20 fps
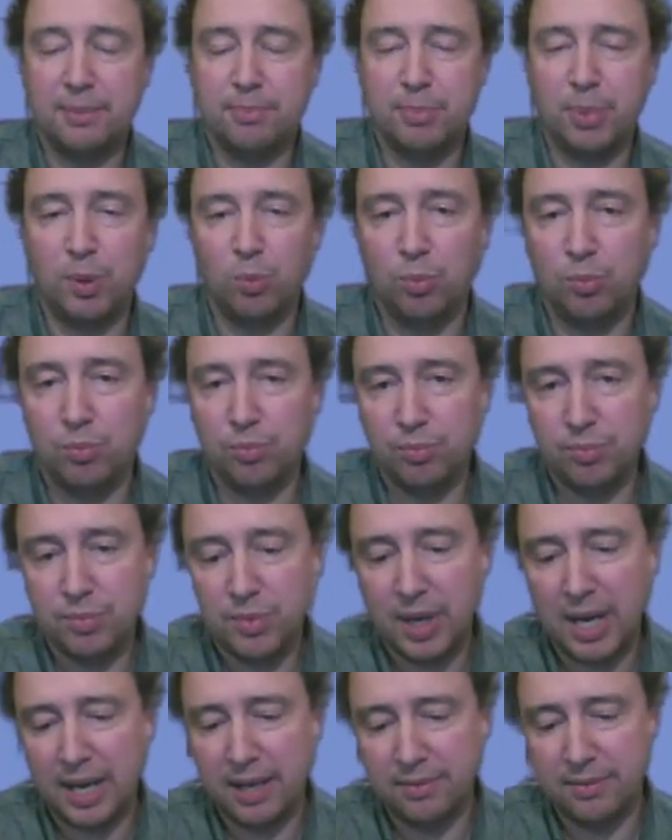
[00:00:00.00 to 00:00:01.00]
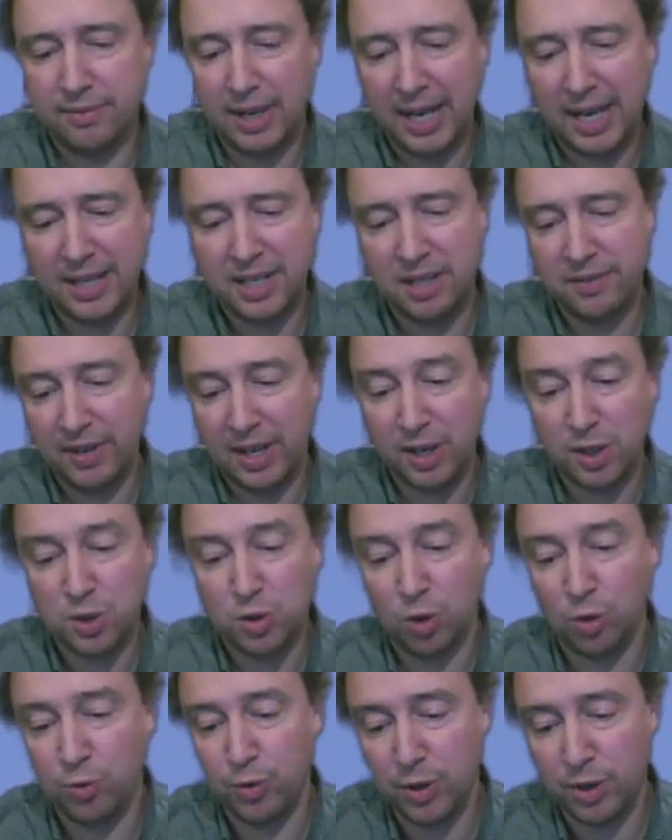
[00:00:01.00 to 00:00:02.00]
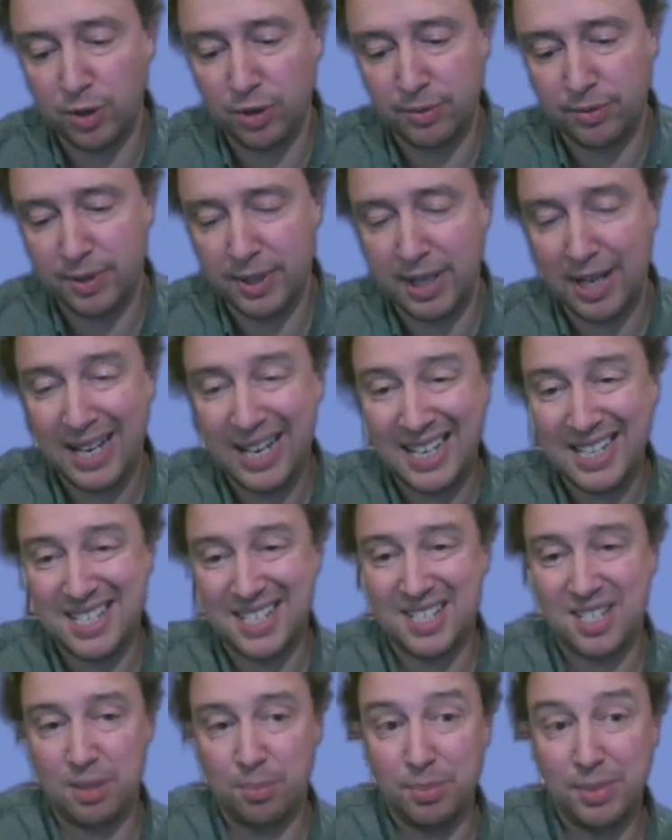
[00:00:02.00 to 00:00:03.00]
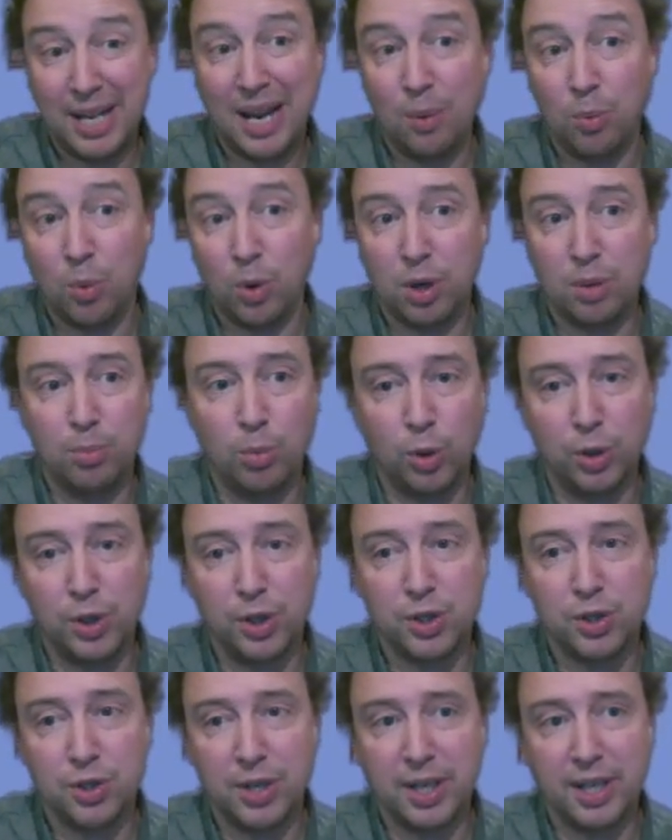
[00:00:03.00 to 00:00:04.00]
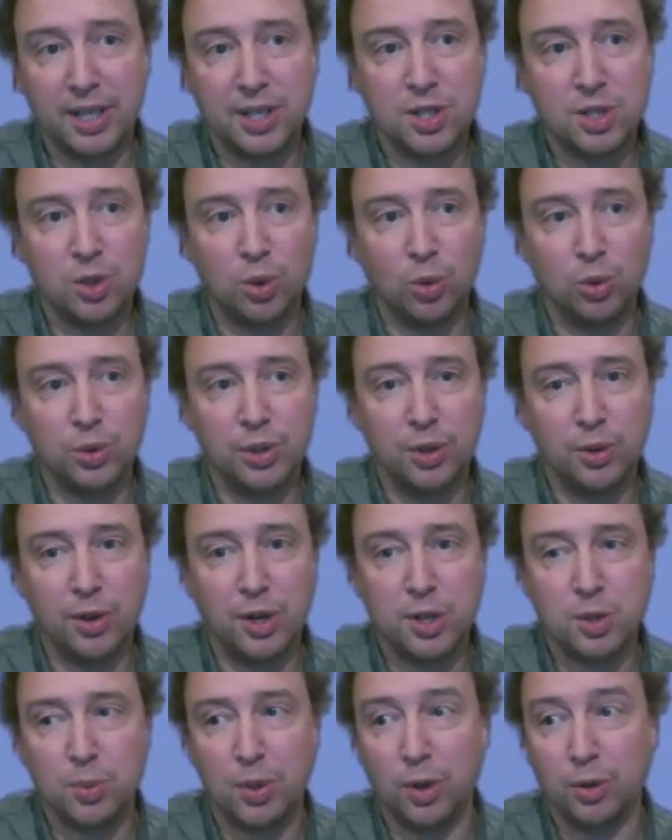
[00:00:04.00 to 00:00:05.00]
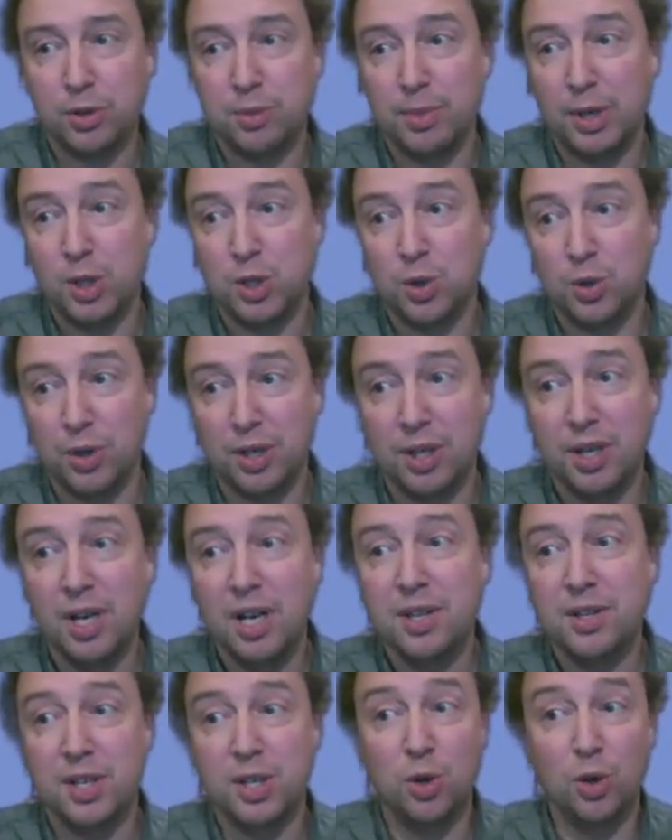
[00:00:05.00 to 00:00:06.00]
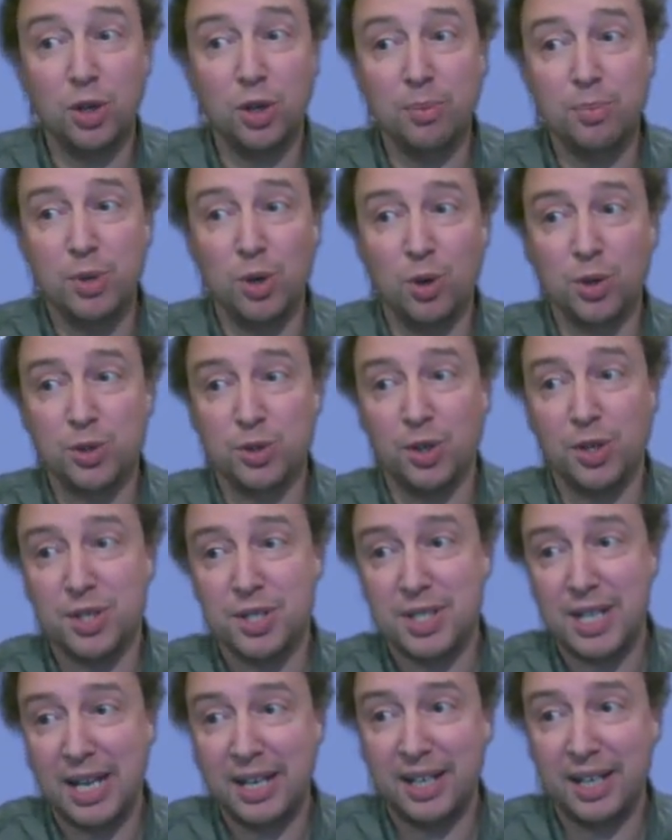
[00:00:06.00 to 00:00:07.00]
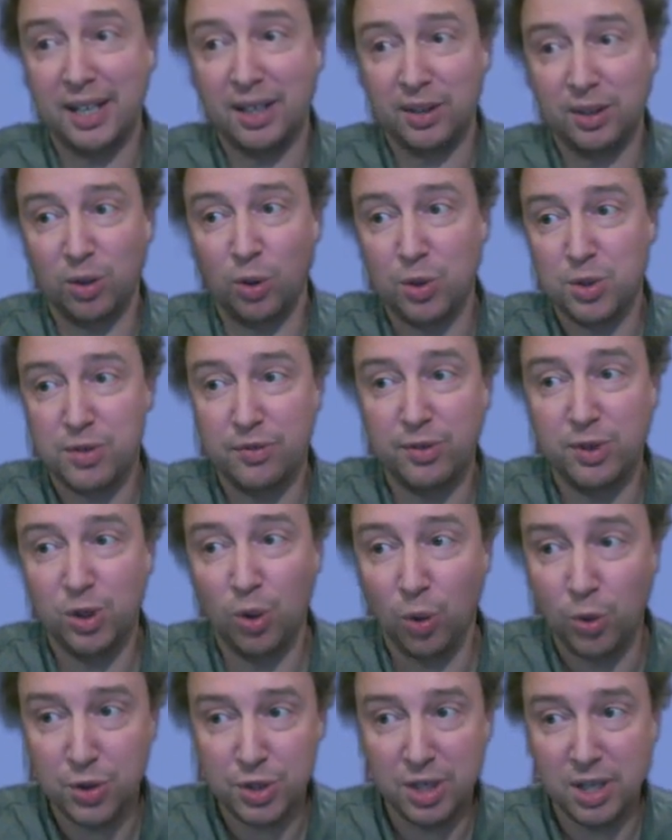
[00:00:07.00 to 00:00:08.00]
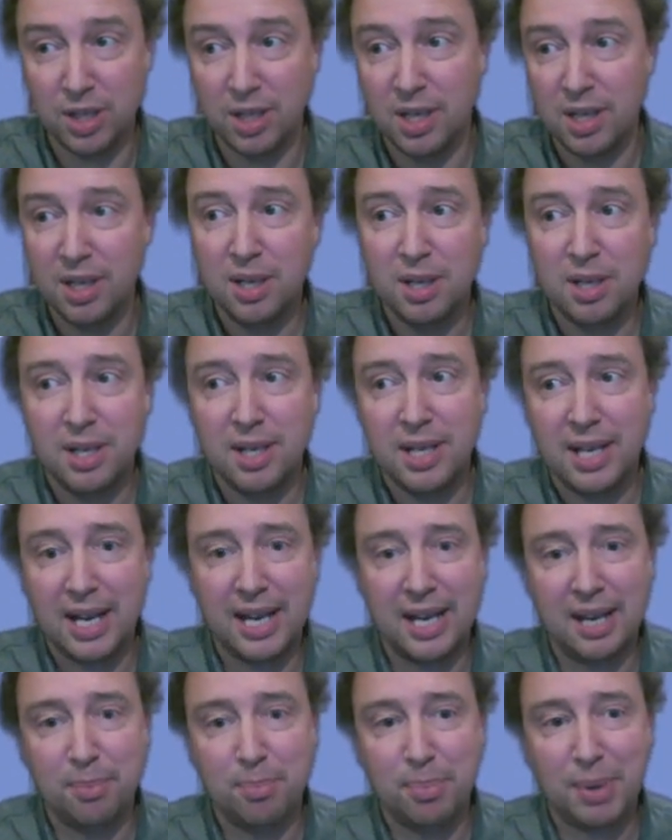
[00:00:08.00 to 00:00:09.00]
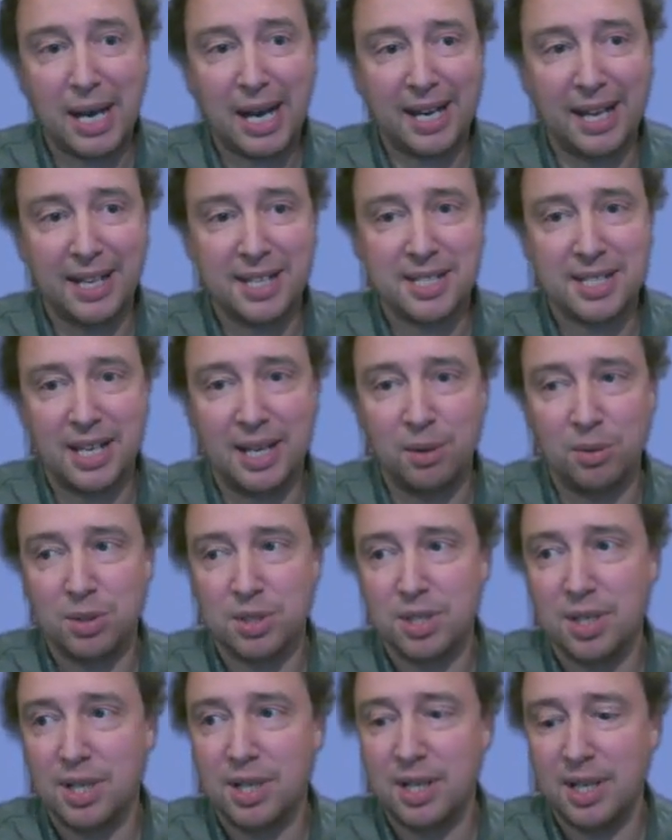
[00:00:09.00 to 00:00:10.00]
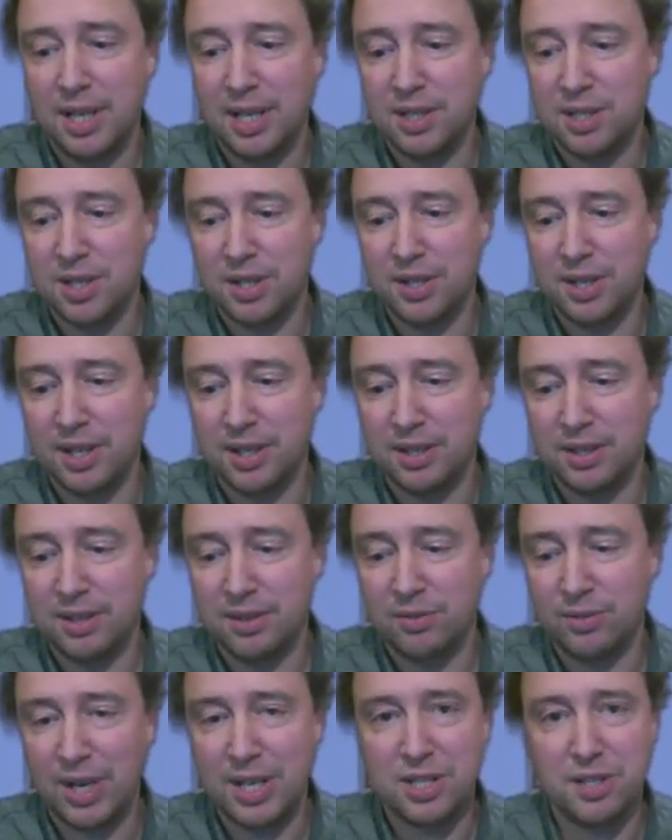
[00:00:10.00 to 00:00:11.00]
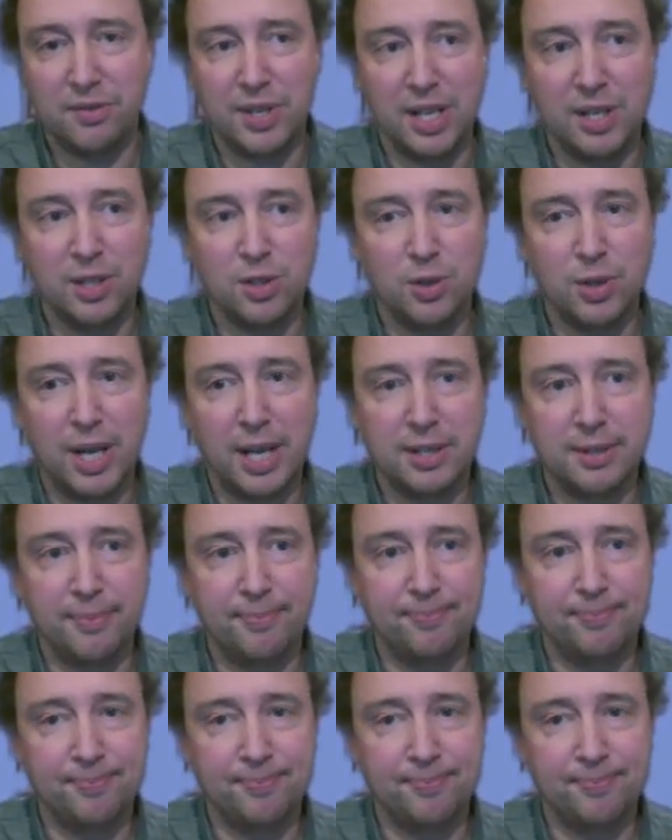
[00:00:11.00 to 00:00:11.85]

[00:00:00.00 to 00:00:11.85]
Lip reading: but antivirus software that has some network monitoring installed on it as well to make sure that your computer is not sending lots of dodgy packets out into the rest of the internet.